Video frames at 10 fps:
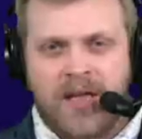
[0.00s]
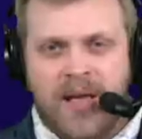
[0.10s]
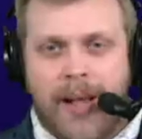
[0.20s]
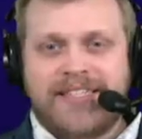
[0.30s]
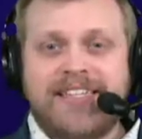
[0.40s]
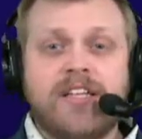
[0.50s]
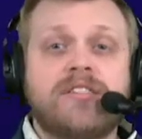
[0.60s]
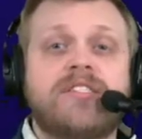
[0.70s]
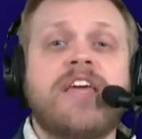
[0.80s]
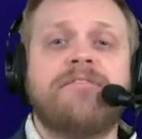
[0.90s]
Let's hit the
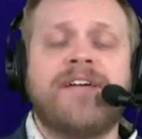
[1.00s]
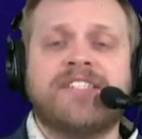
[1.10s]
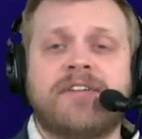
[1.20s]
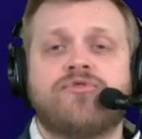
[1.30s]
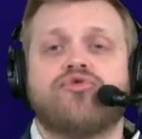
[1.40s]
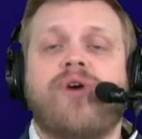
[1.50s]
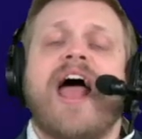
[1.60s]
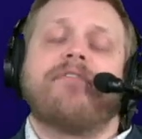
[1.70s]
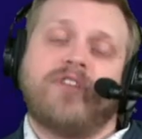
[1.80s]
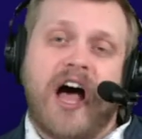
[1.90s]
defensive
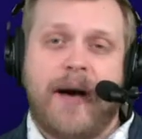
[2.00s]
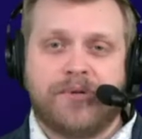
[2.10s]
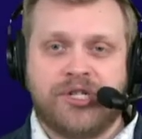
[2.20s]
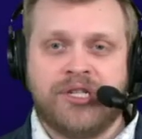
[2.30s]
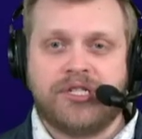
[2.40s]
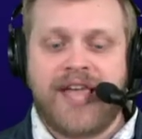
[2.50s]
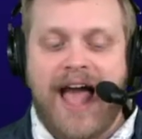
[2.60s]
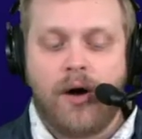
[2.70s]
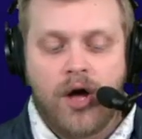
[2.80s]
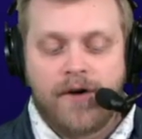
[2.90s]
draft options now.